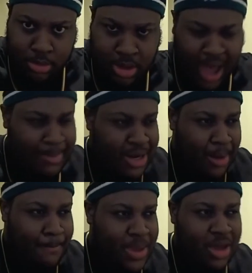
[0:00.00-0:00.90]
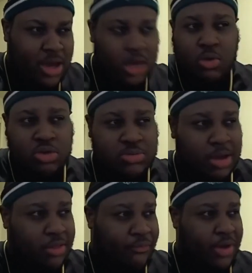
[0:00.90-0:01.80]
I mean a big, huge
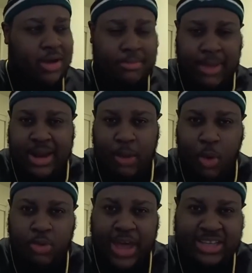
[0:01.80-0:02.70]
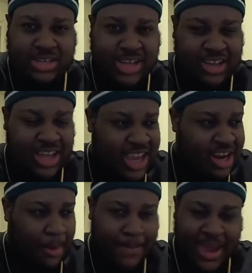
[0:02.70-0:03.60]
motherfucking man that won't hesitate to
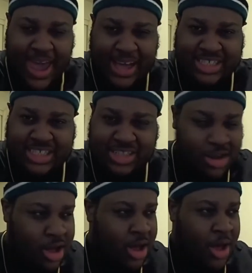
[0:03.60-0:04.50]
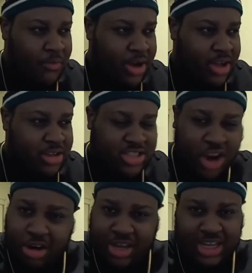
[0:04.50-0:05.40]
eat a big-ass fucking
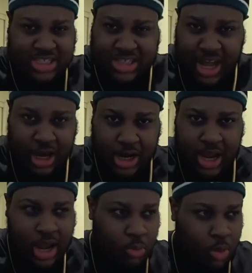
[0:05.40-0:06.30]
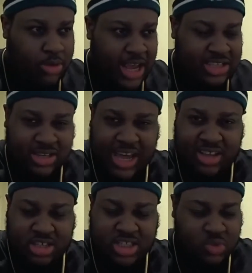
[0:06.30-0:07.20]
turkey steak, nigga, and won't
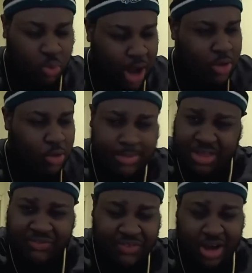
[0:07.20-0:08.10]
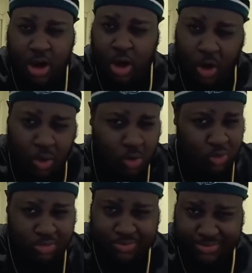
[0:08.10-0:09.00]
hesitate to swallow a motherfucker
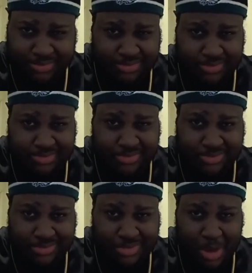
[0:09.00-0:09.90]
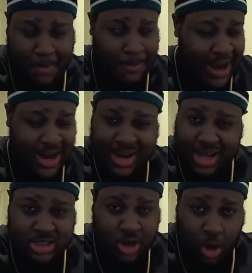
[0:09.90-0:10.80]
whole. Bite a
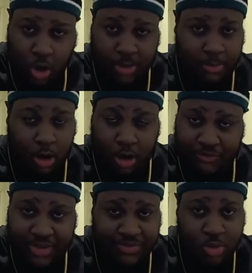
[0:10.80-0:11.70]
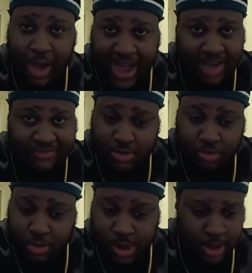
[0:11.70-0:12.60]
nigga's arm off if you have
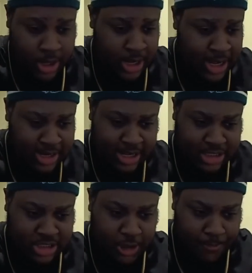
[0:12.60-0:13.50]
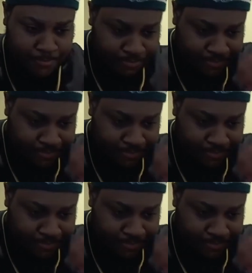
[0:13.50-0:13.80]
to. Let's see.